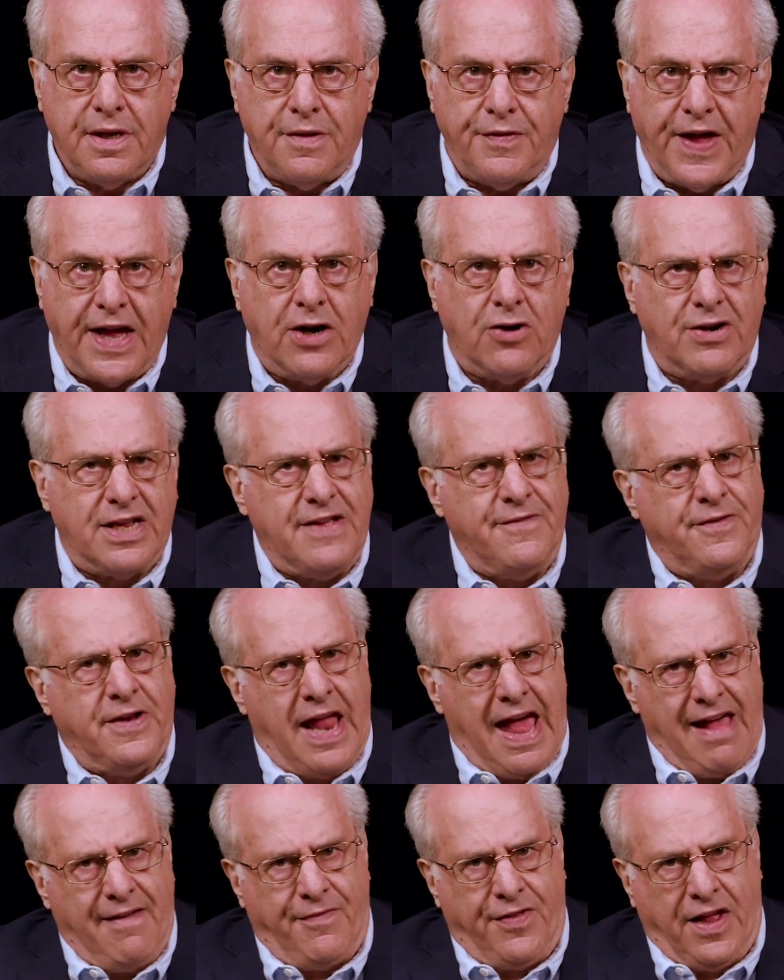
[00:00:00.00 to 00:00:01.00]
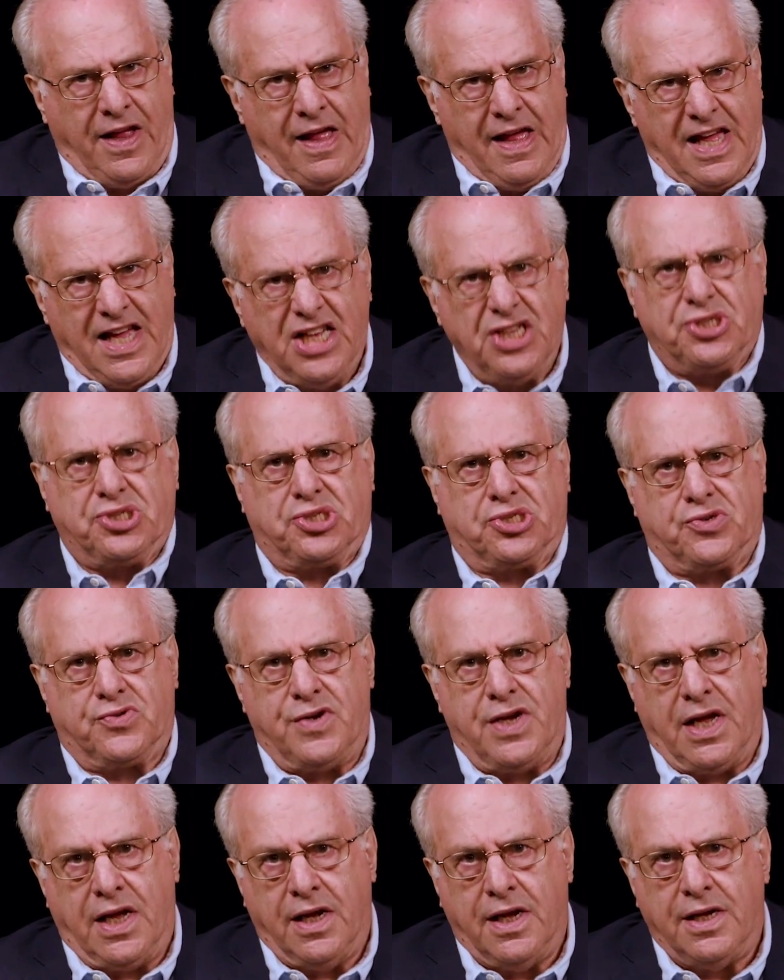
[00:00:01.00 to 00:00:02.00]
They don't even have the
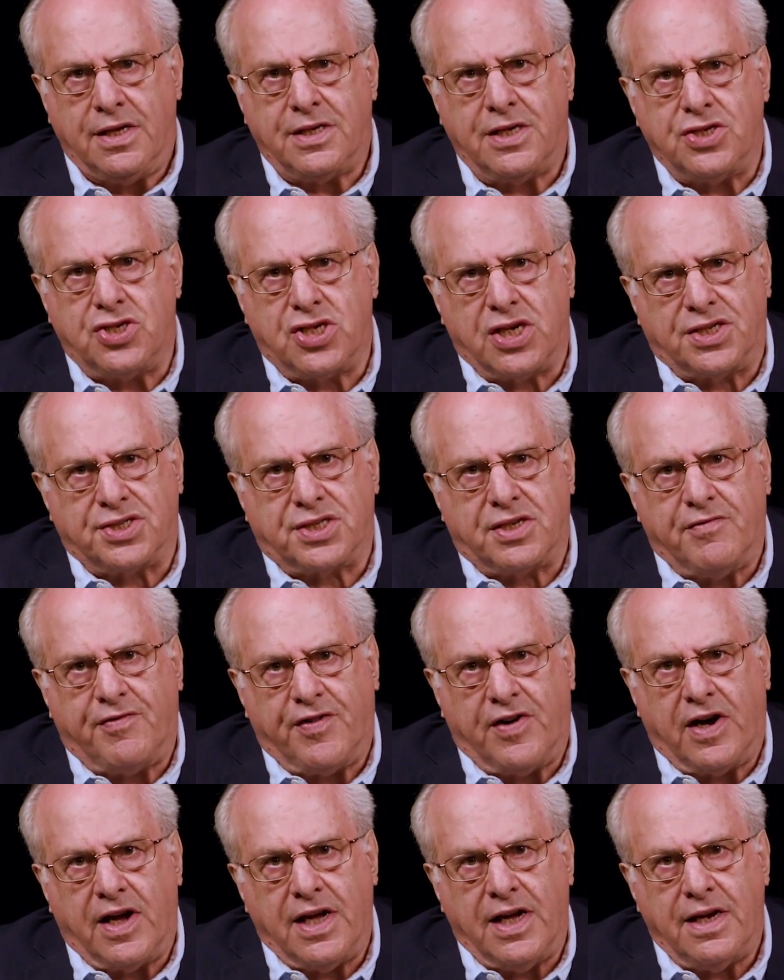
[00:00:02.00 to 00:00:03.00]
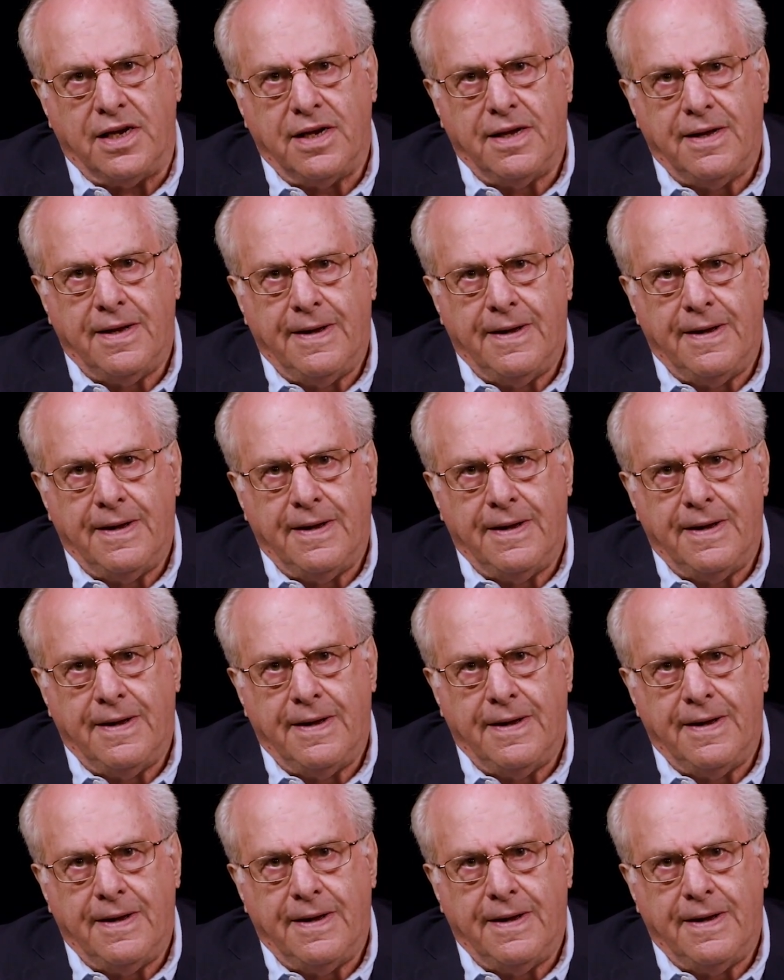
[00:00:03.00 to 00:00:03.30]
history to justify it.